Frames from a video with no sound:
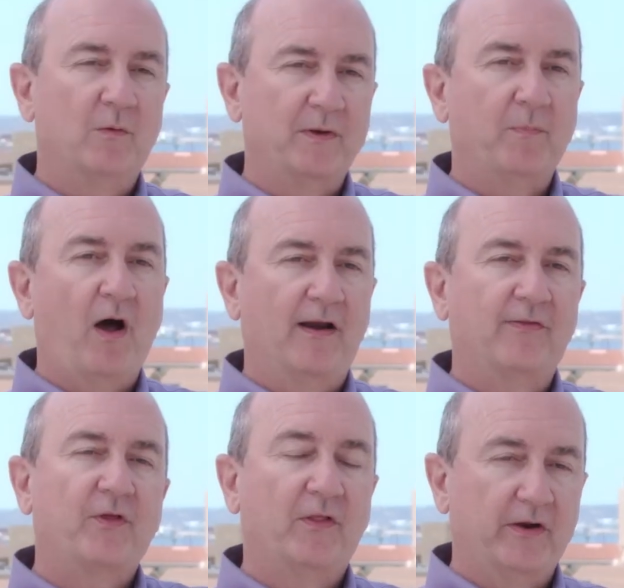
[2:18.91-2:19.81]
when we bought
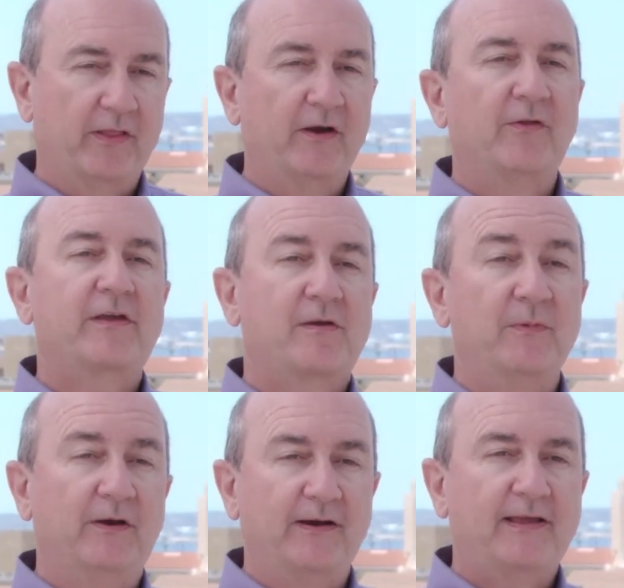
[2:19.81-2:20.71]
it, the Little Italy
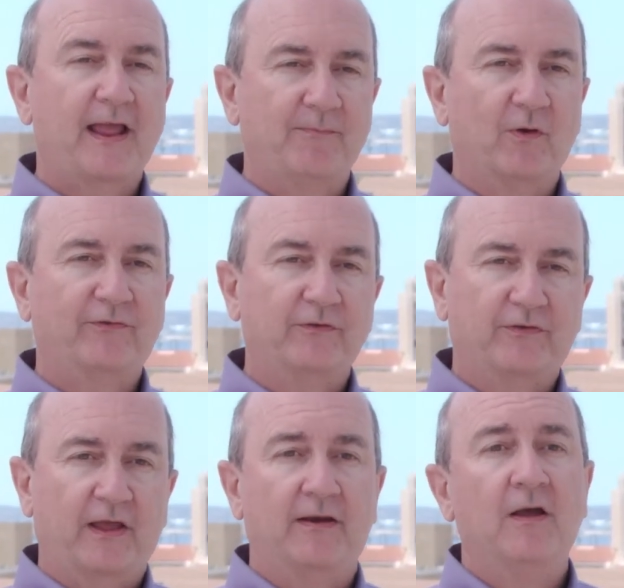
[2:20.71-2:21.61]
community came to us and
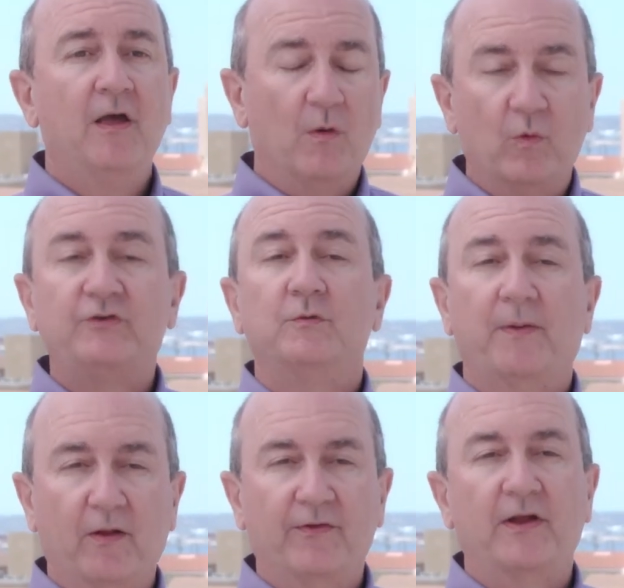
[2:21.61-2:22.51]
said, would you
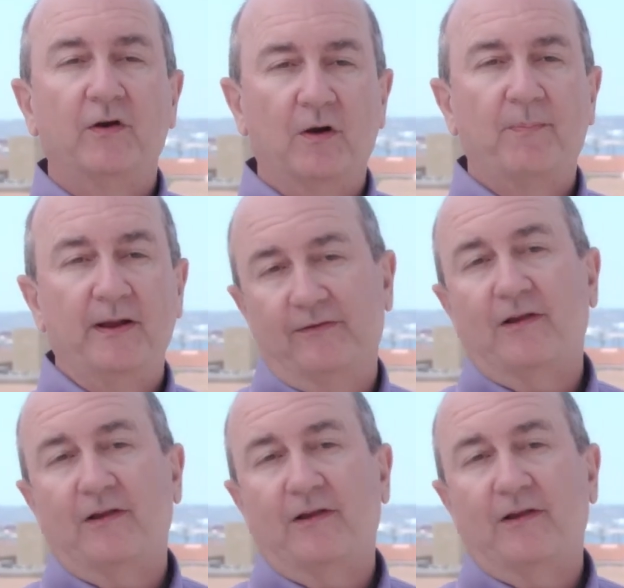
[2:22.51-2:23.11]
build a European